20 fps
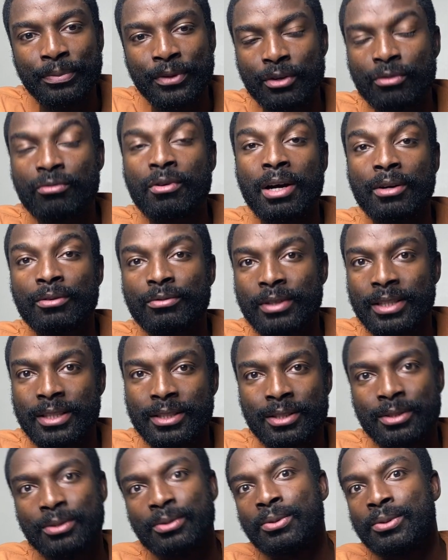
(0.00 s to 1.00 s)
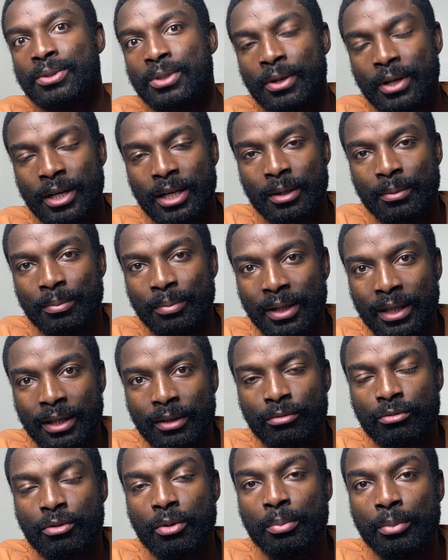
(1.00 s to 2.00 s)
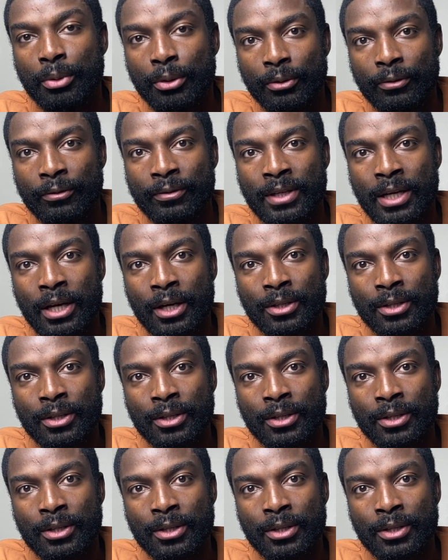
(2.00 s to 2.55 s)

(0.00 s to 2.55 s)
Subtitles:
ground rents is also going to be removed.